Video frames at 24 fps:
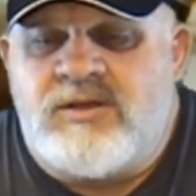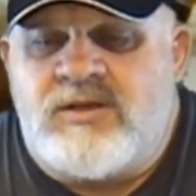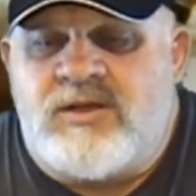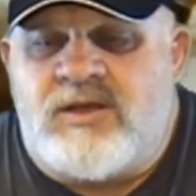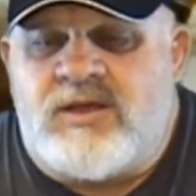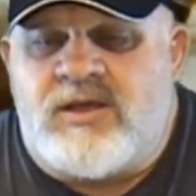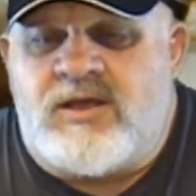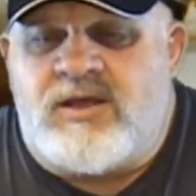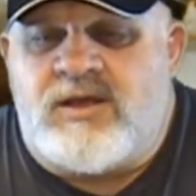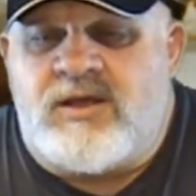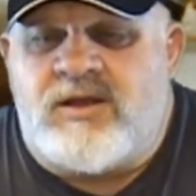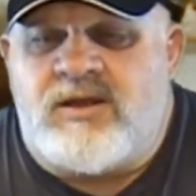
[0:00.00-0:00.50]

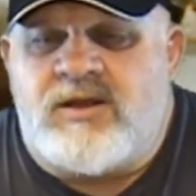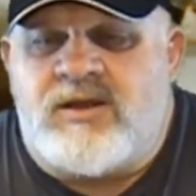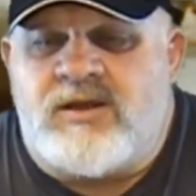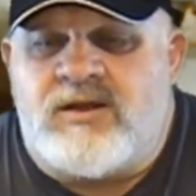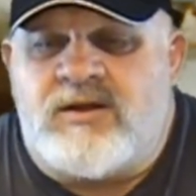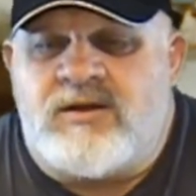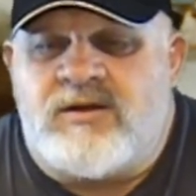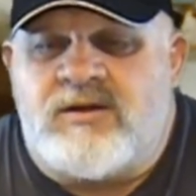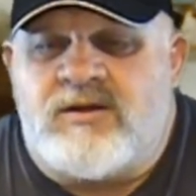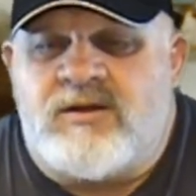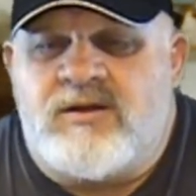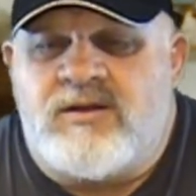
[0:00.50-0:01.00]

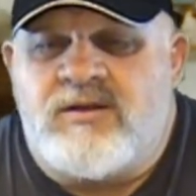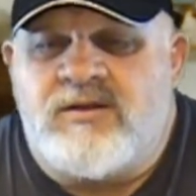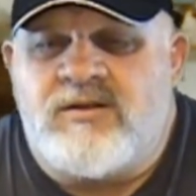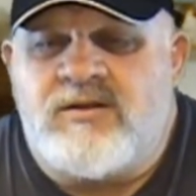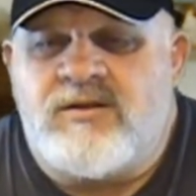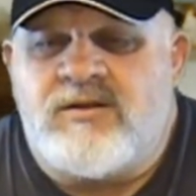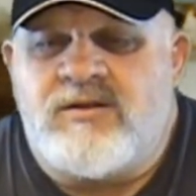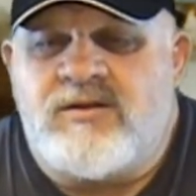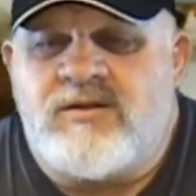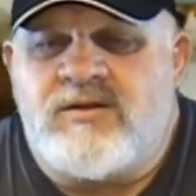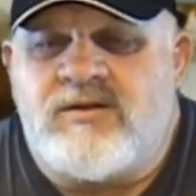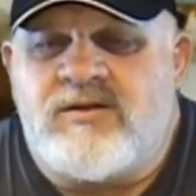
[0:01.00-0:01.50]
And
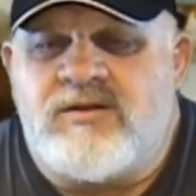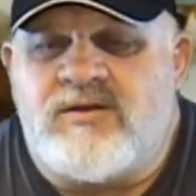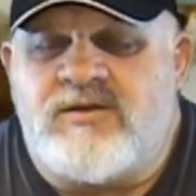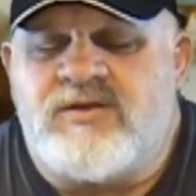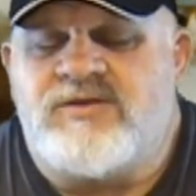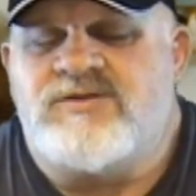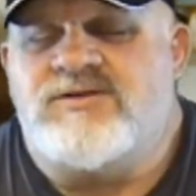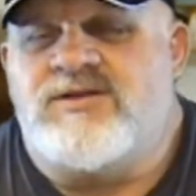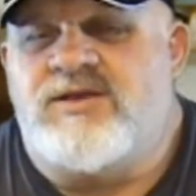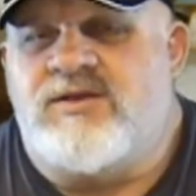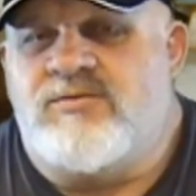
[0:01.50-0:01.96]
I used to